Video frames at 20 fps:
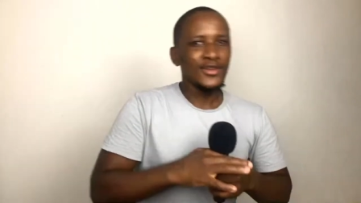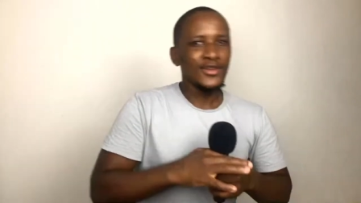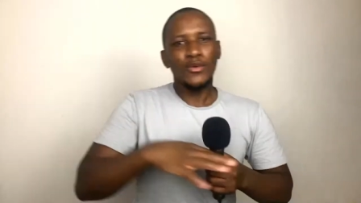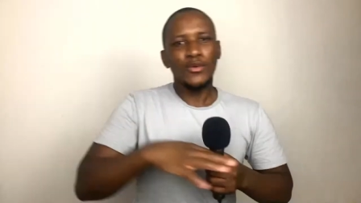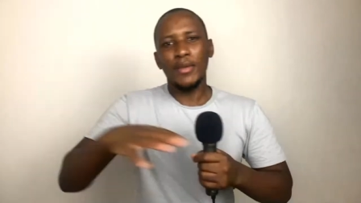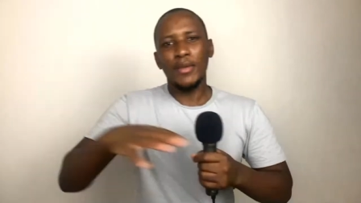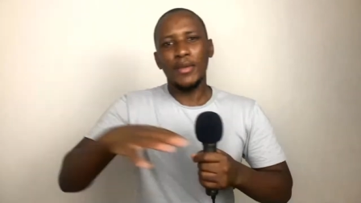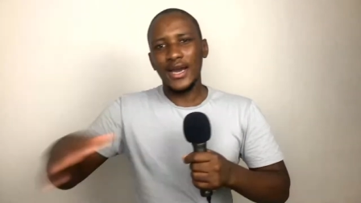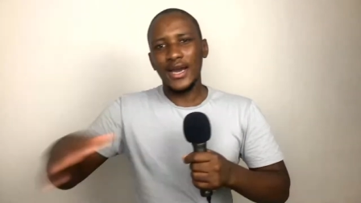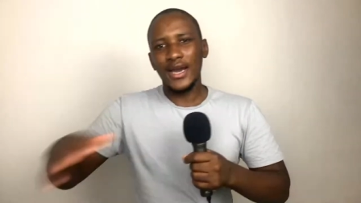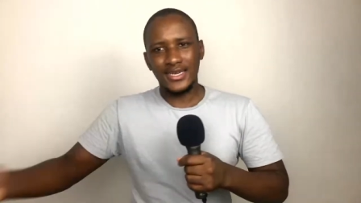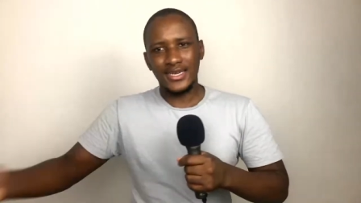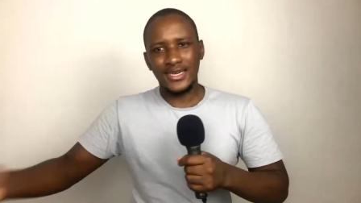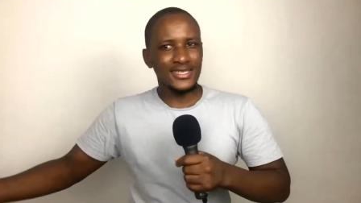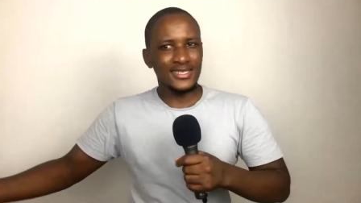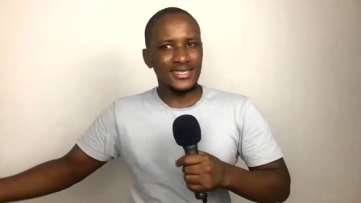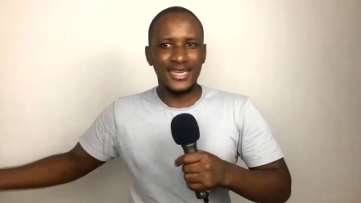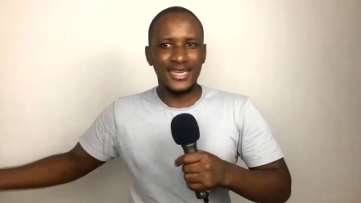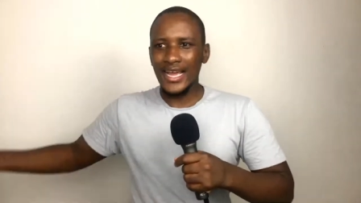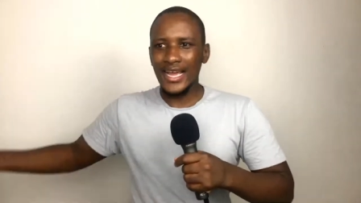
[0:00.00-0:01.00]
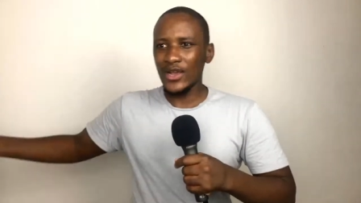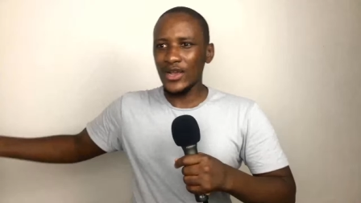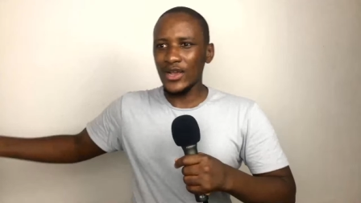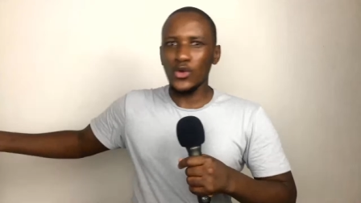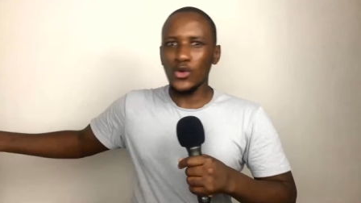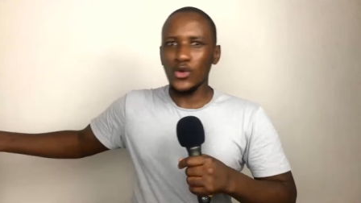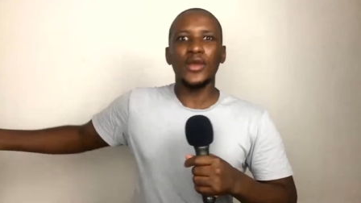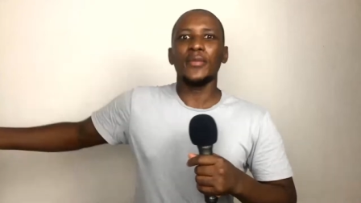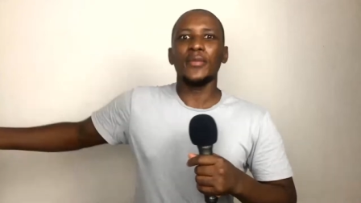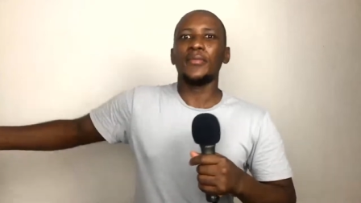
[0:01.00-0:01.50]
Martin
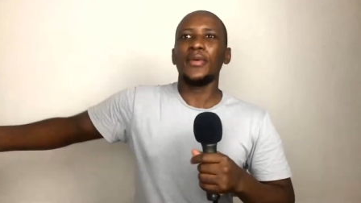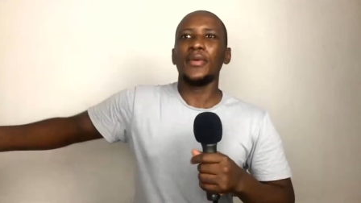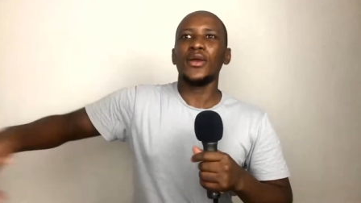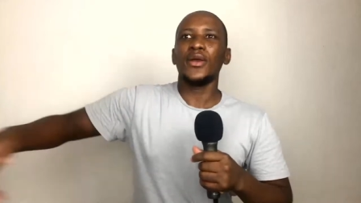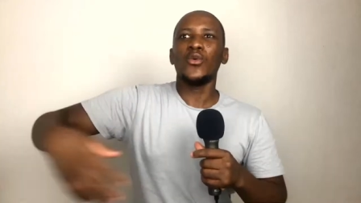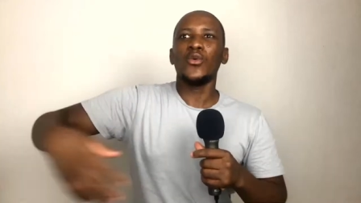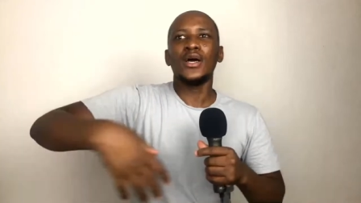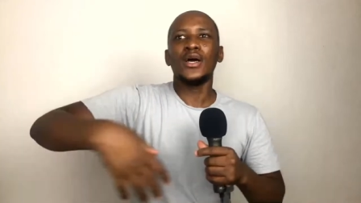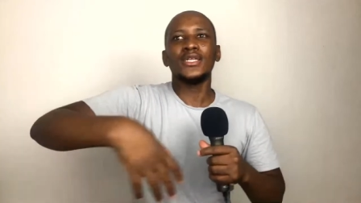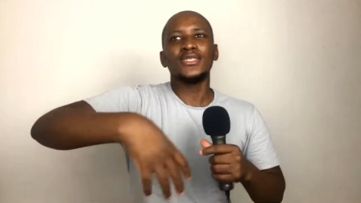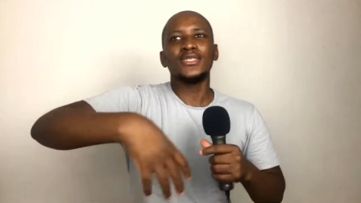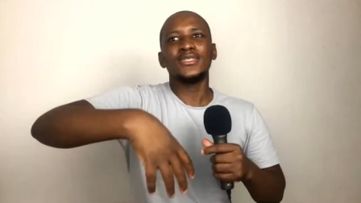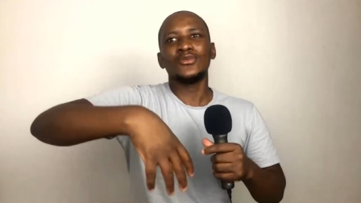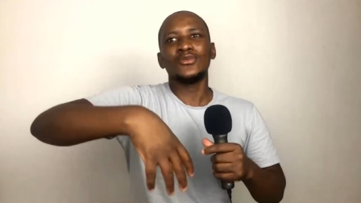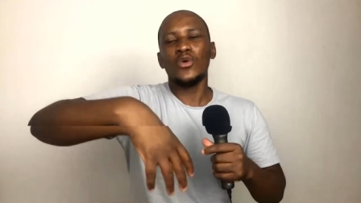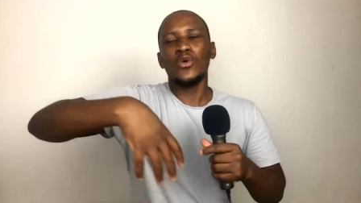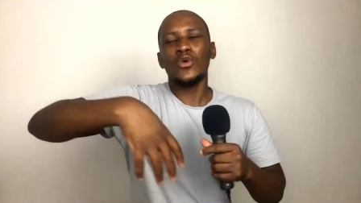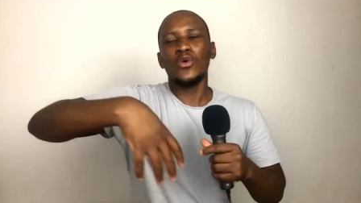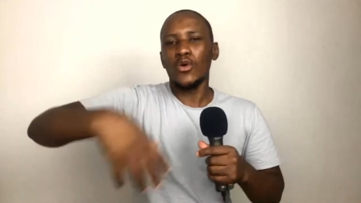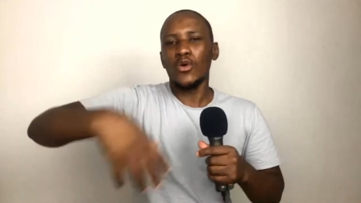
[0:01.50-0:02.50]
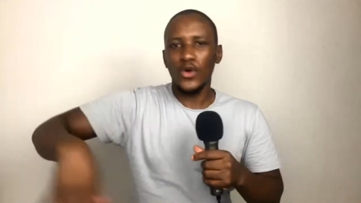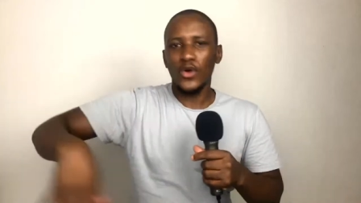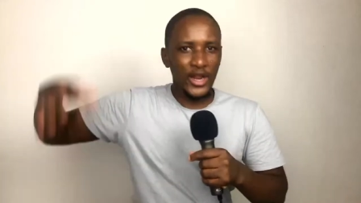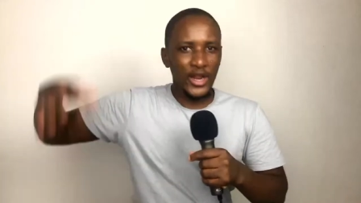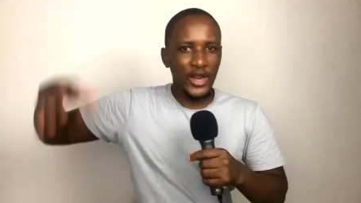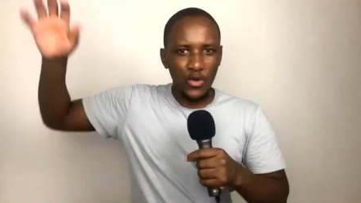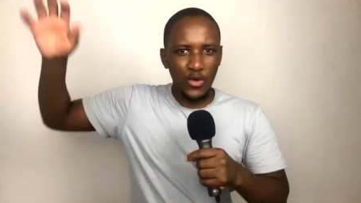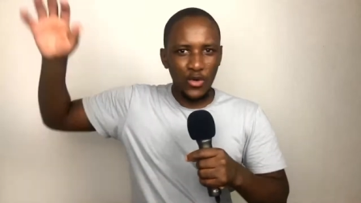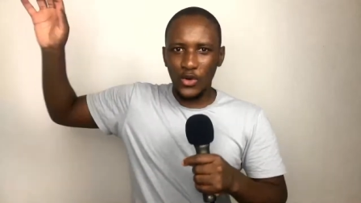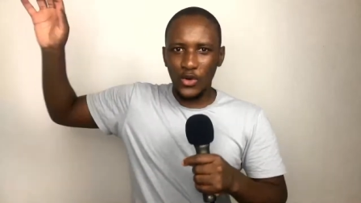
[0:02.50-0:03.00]
going backwards, look
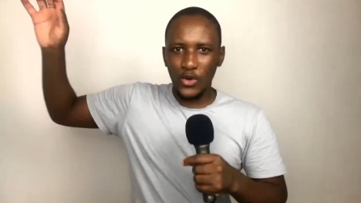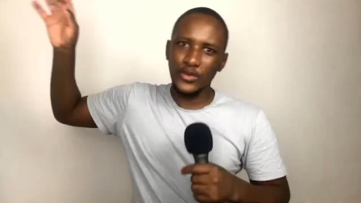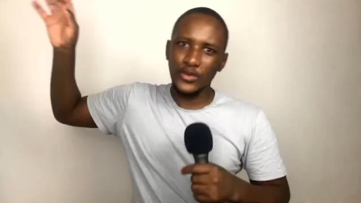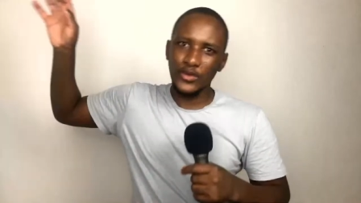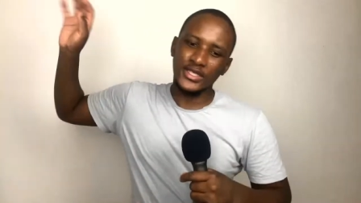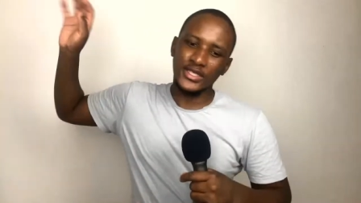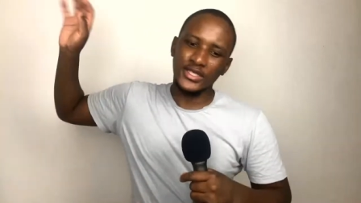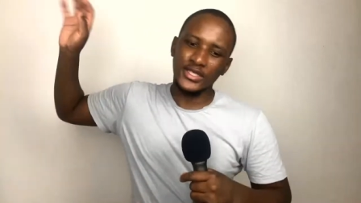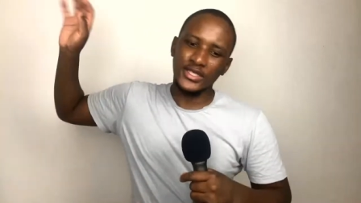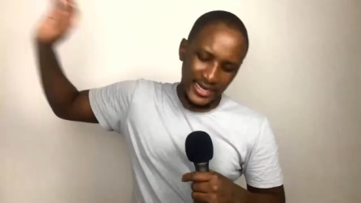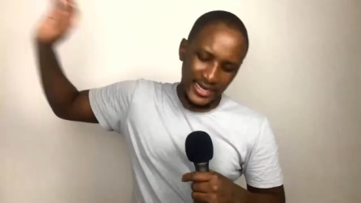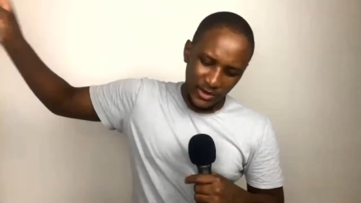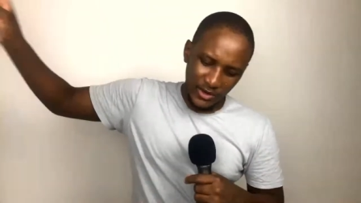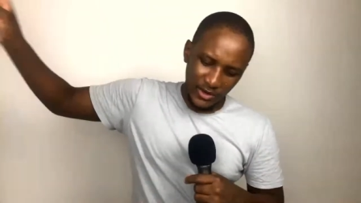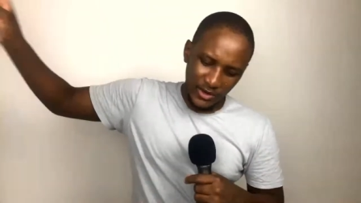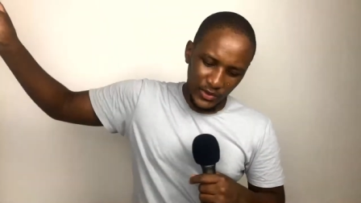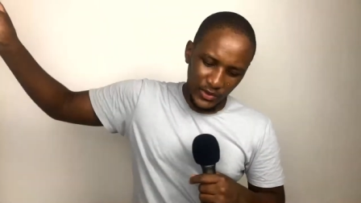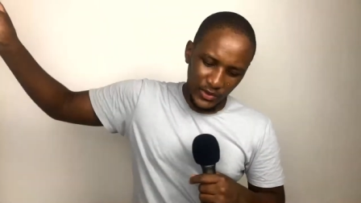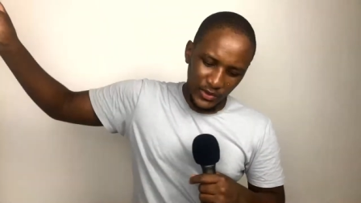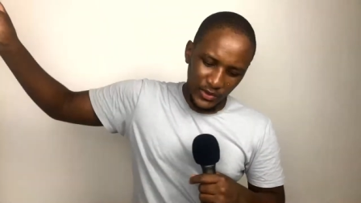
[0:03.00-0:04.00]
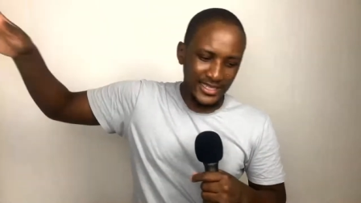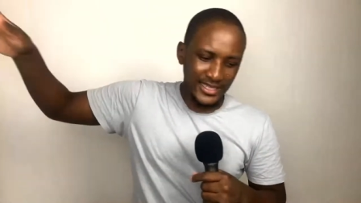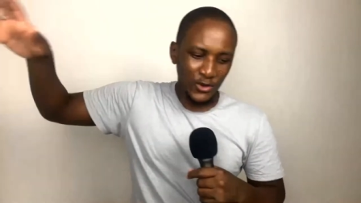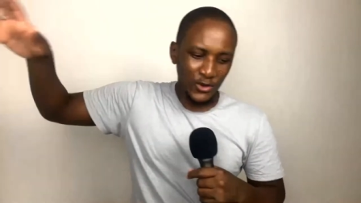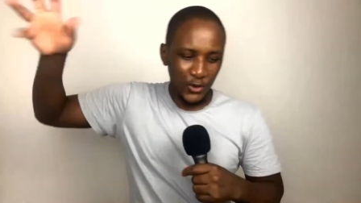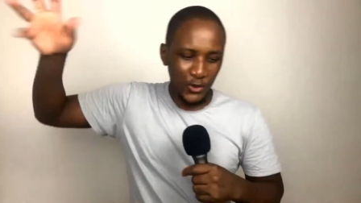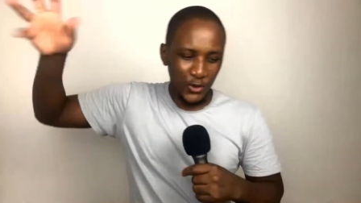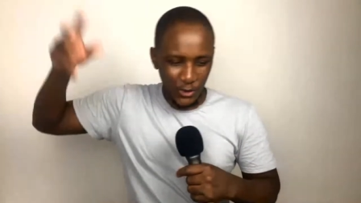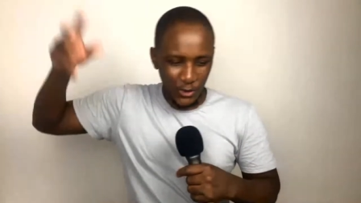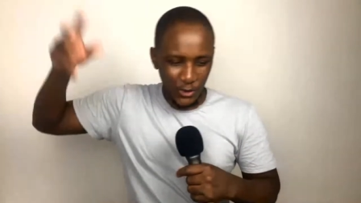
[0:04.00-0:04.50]
Loki was struggling with it,
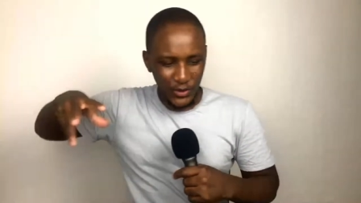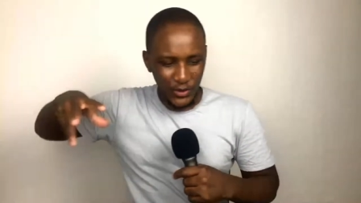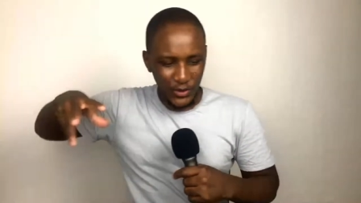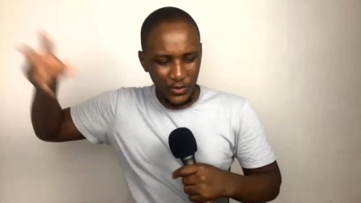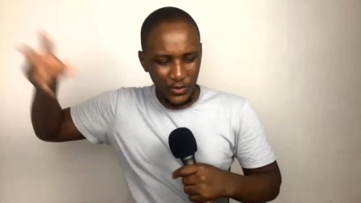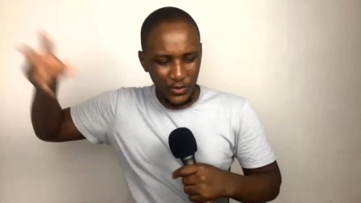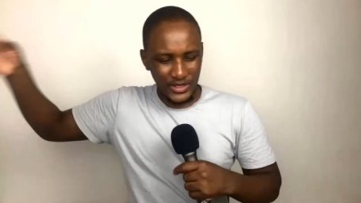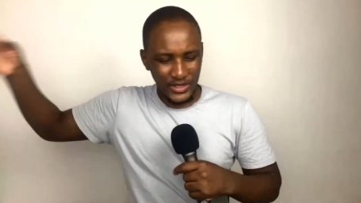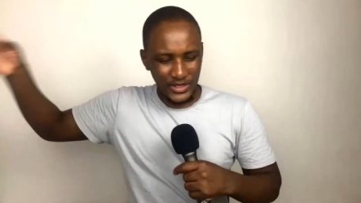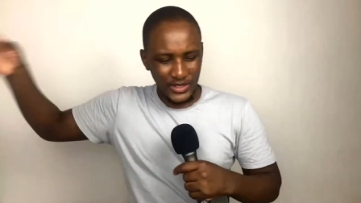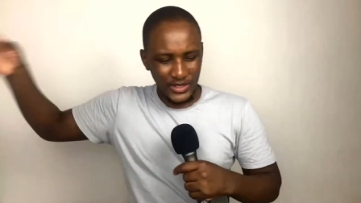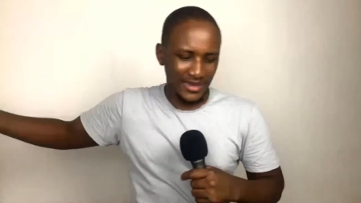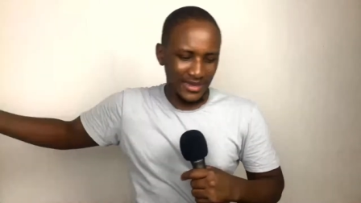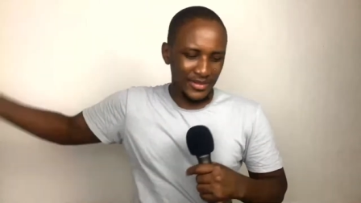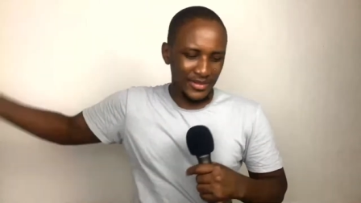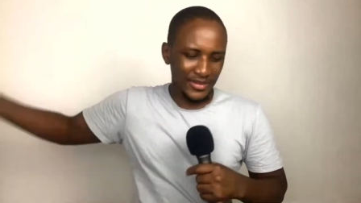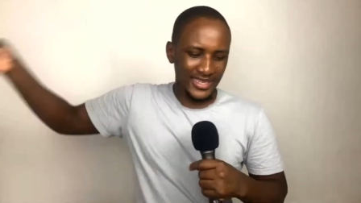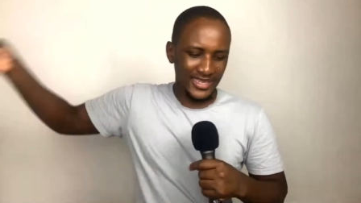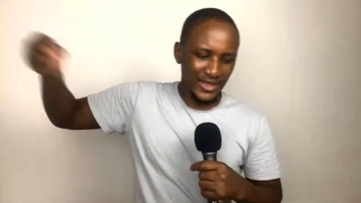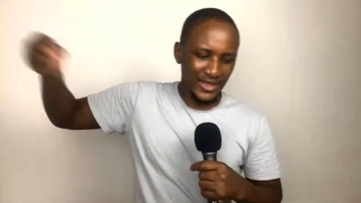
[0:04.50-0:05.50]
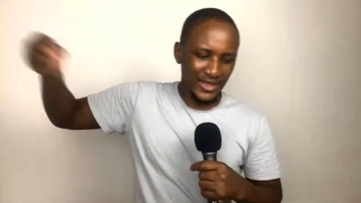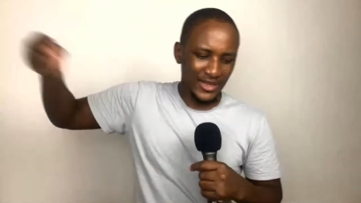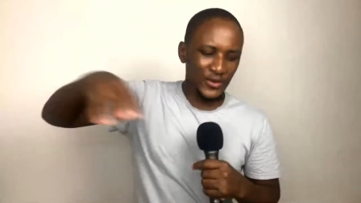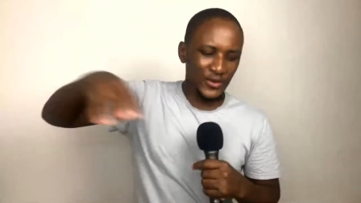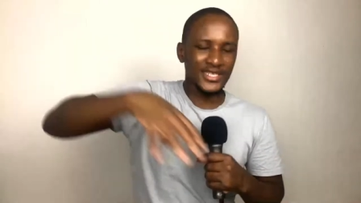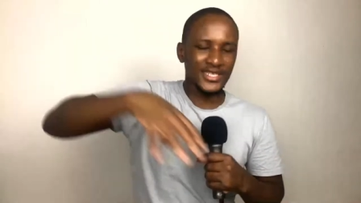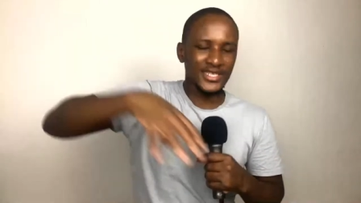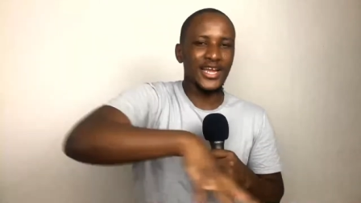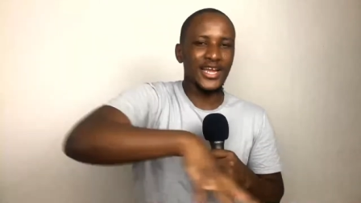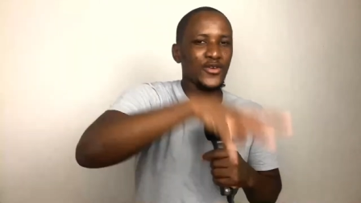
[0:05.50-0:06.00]
although it was something that was
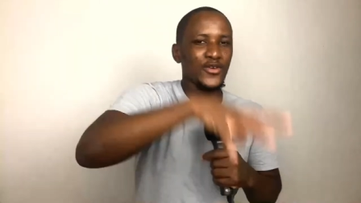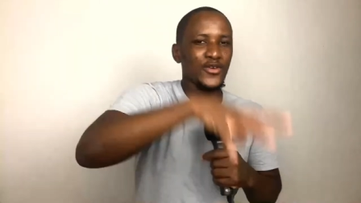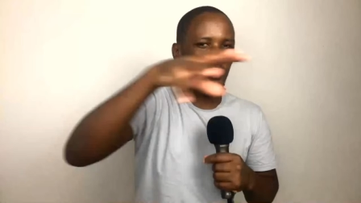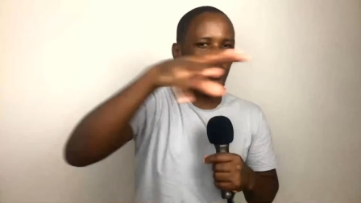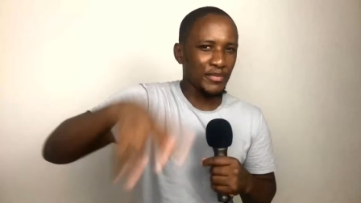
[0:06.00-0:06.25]
kind of the